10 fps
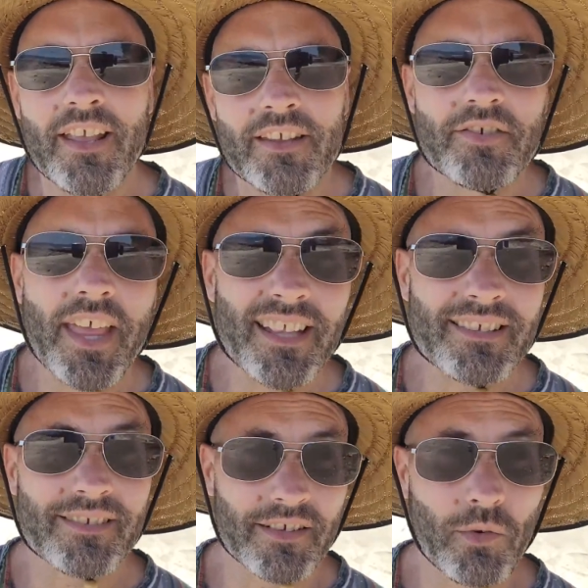So
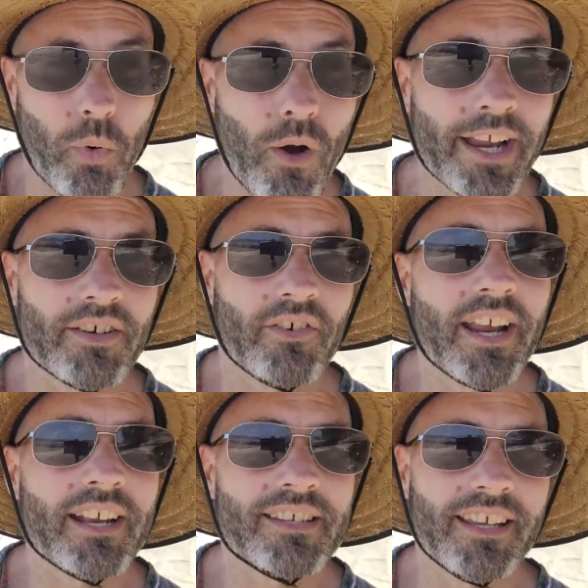that's quite
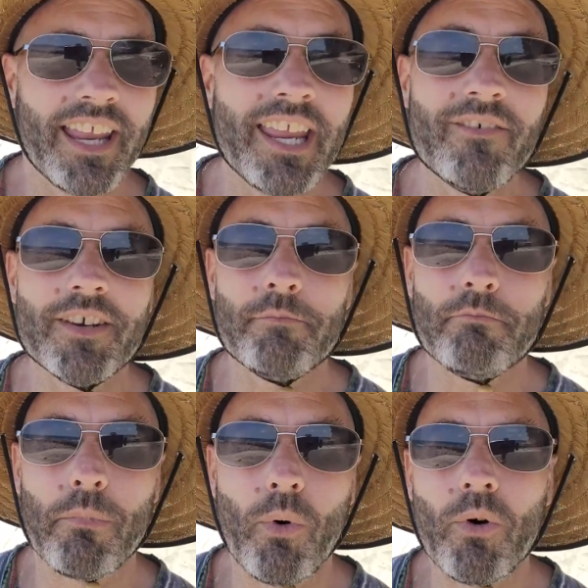direct. Even
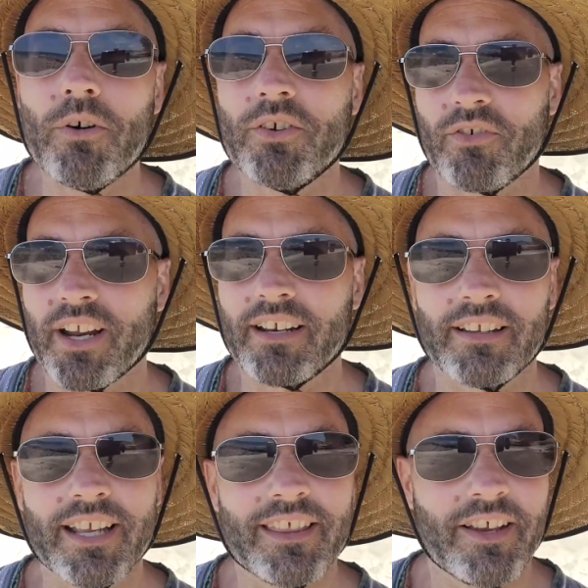more
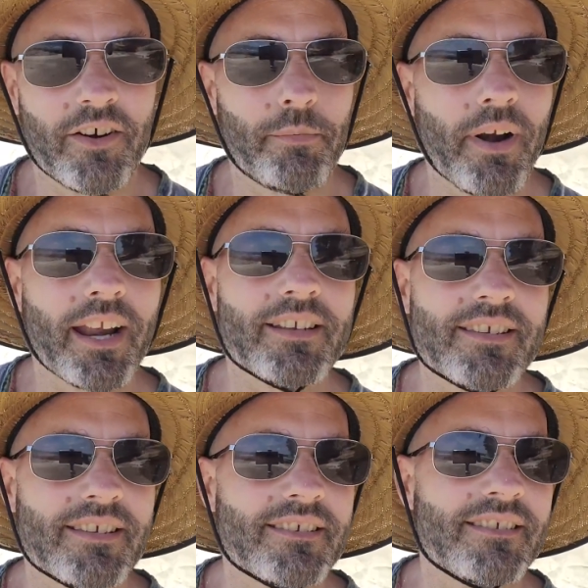directly, there are
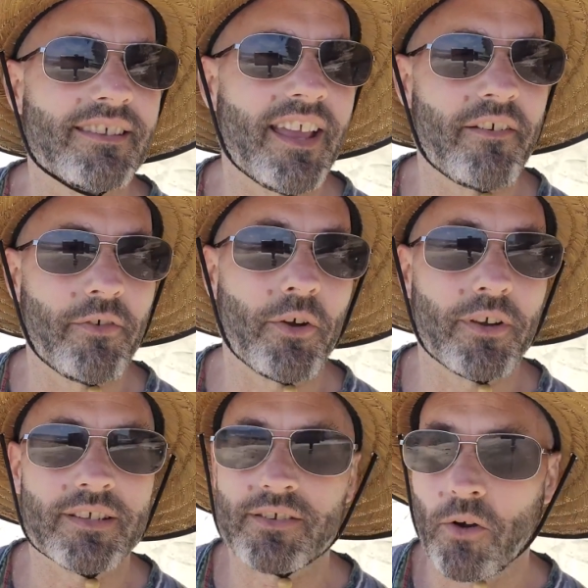practices that
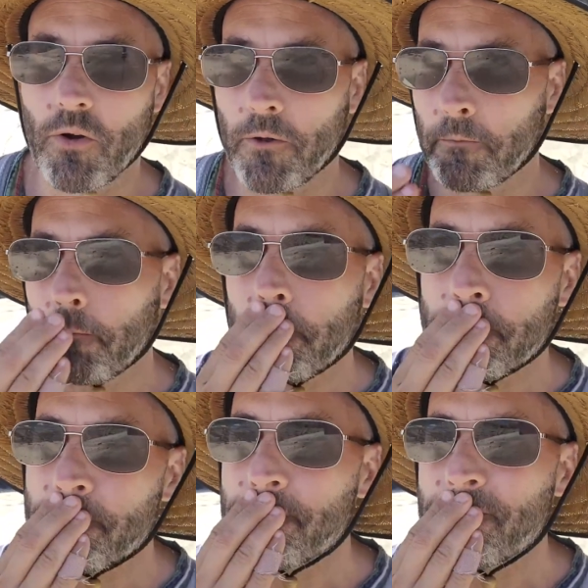focus on
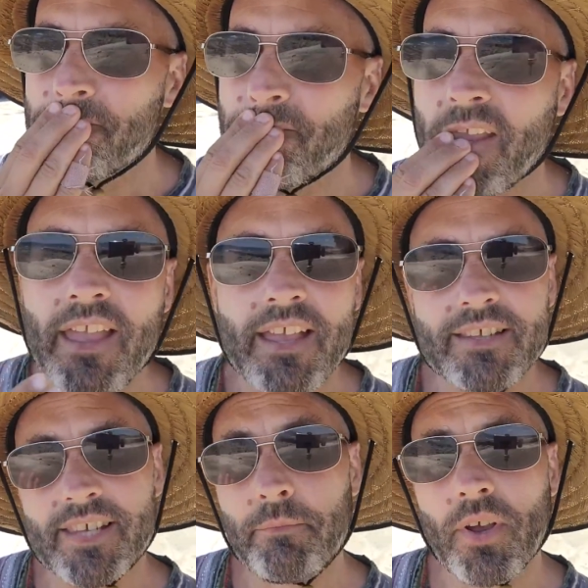
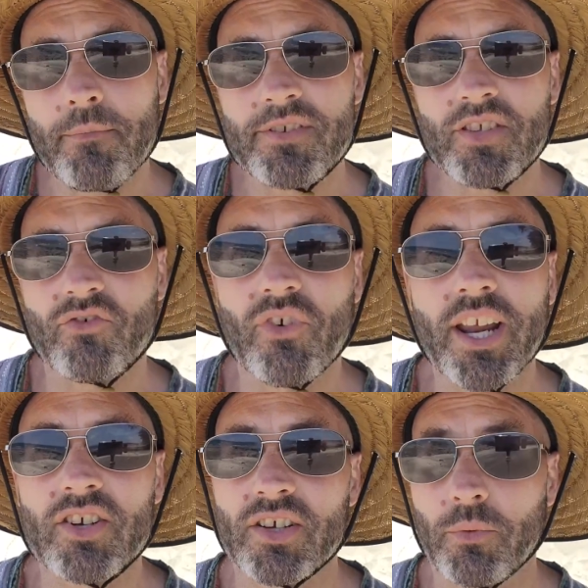sometimes the
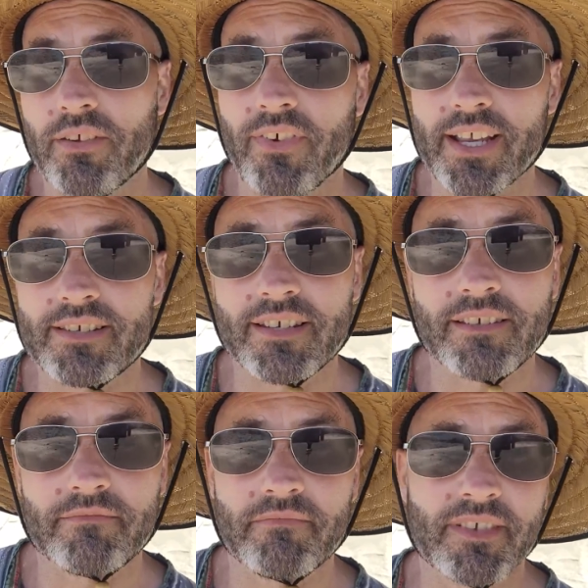direction we face
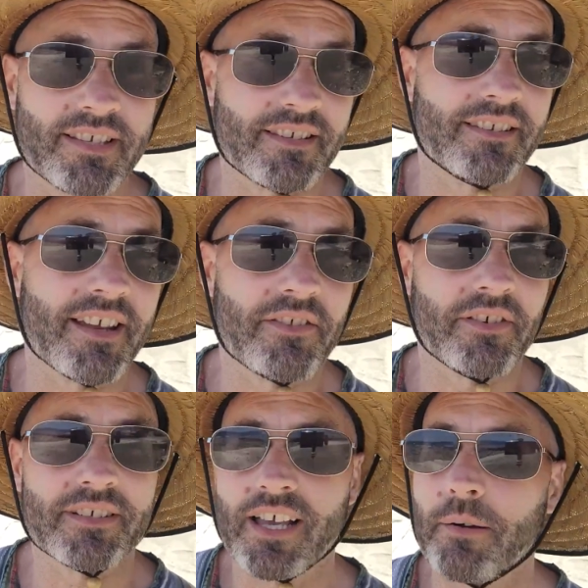in. This is another
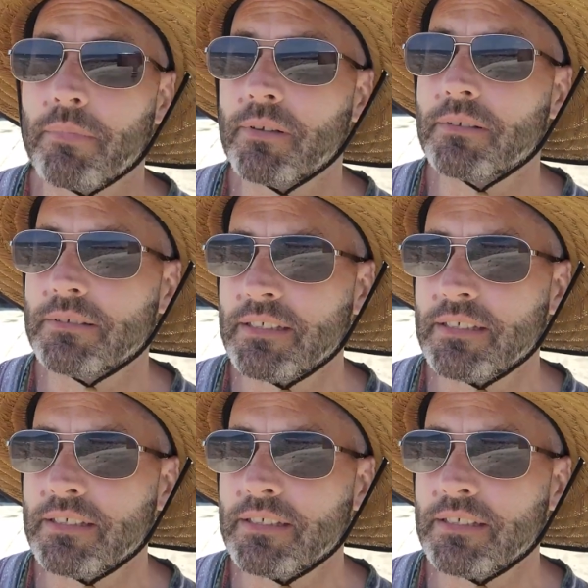example.